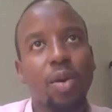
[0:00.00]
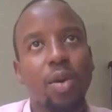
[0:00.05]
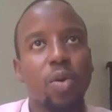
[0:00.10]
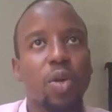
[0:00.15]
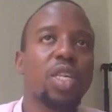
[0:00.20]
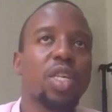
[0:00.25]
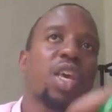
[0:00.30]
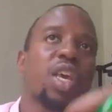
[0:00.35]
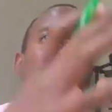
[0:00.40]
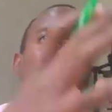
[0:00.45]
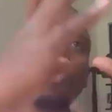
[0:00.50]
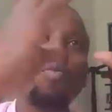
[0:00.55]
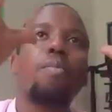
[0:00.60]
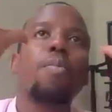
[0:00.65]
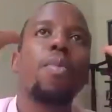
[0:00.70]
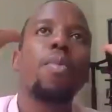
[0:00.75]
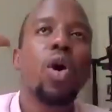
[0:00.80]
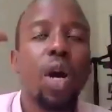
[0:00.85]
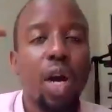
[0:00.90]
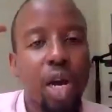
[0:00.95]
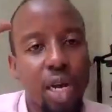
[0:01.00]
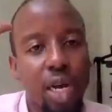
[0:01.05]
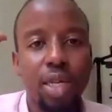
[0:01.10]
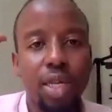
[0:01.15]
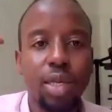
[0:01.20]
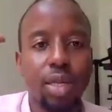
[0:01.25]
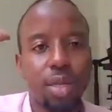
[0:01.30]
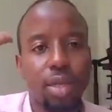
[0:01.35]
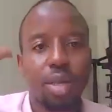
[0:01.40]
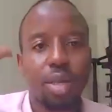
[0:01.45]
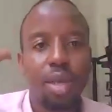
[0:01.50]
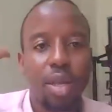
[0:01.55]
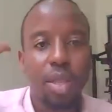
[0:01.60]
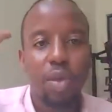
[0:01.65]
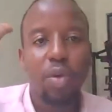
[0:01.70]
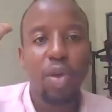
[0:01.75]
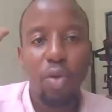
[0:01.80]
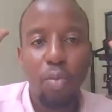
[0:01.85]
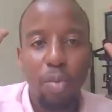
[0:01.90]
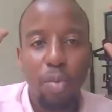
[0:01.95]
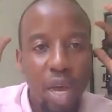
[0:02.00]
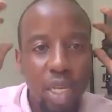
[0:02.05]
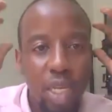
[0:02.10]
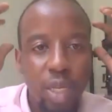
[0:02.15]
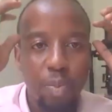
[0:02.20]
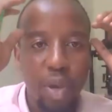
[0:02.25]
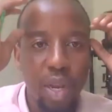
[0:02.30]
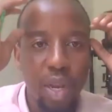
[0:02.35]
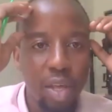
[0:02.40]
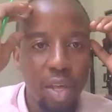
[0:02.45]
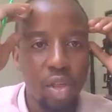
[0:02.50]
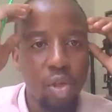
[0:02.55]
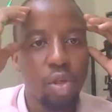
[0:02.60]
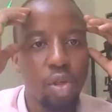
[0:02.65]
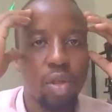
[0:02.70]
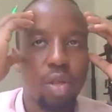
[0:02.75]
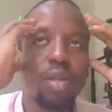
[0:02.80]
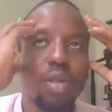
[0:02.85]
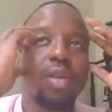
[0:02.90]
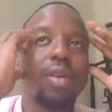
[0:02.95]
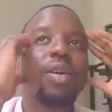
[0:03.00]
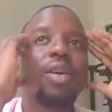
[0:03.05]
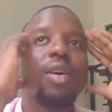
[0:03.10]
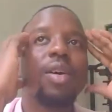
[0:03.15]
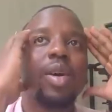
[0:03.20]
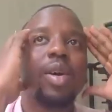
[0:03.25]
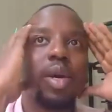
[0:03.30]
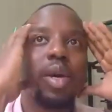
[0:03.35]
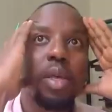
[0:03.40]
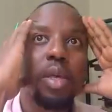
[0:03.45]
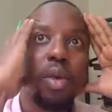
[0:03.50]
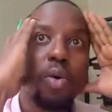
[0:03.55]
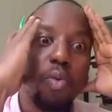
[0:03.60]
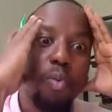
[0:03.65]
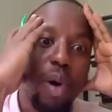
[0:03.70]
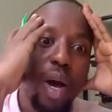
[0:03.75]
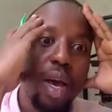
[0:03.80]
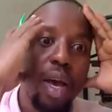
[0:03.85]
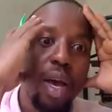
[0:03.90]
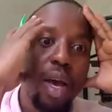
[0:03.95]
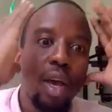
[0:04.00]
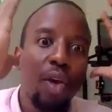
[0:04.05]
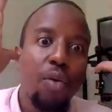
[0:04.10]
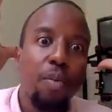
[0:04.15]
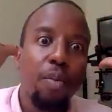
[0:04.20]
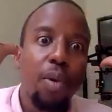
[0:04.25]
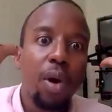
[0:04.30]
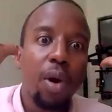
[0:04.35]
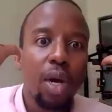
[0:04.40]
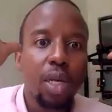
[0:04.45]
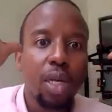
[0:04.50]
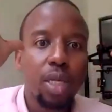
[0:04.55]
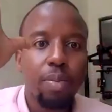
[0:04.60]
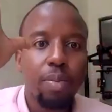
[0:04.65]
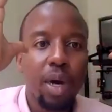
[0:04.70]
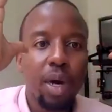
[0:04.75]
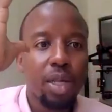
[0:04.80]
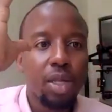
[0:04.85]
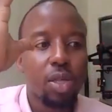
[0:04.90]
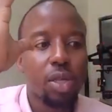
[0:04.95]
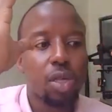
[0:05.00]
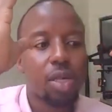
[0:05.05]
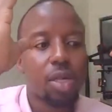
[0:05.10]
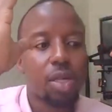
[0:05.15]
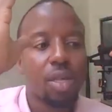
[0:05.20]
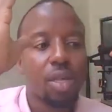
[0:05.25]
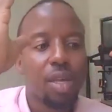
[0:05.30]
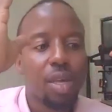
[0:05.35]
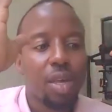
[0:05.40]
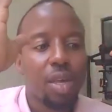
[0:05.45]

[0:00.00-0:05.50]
There was a humongous, the way you buy spinach, you buy a humongous bunch.